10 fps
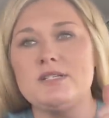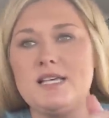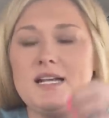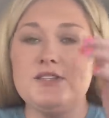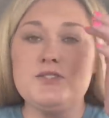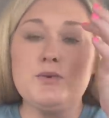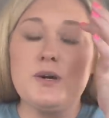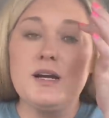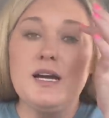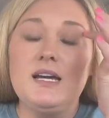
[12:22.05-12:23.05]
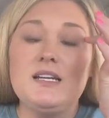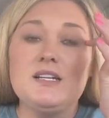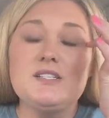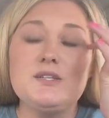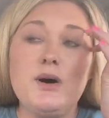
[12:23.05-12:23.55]
Is that in store?
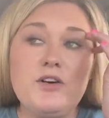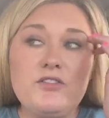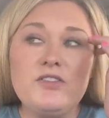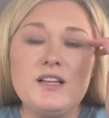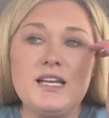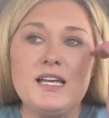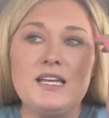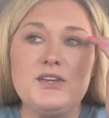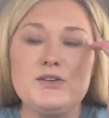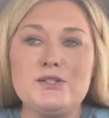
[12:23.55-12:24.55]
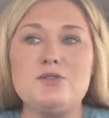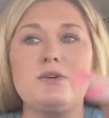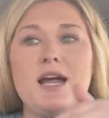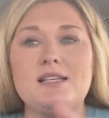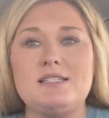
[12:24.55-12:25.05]
So hopefully your
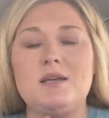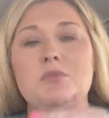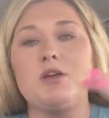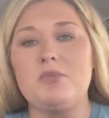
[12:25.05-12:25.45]
store has similar,